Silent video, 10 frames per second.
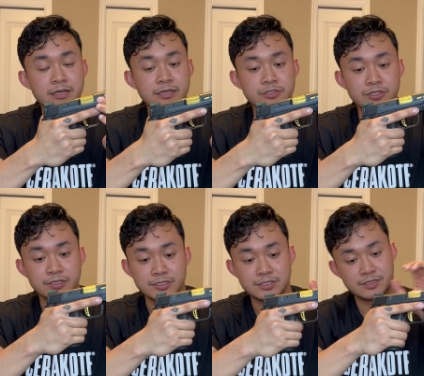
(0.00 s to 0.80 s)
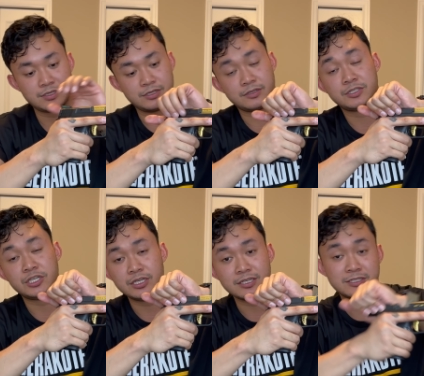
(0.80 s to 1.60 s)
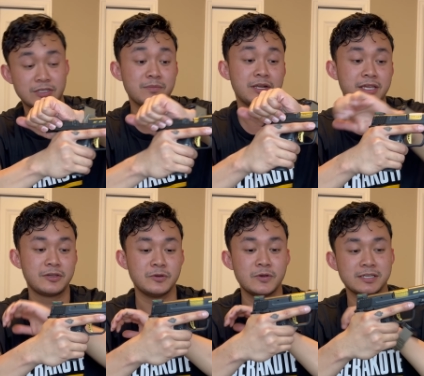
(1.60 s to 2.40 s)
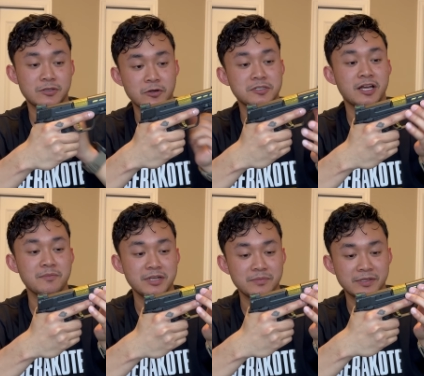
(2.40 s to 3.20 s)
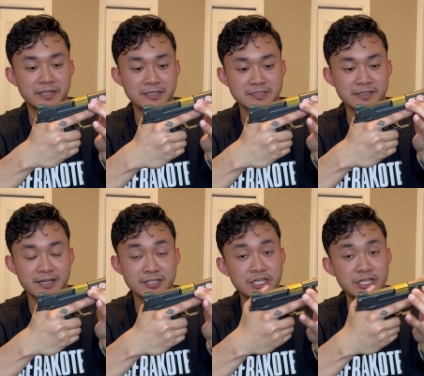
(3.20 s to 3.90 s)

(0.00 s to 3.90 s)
Just because she is somebody who has a hard time manipulating a slide.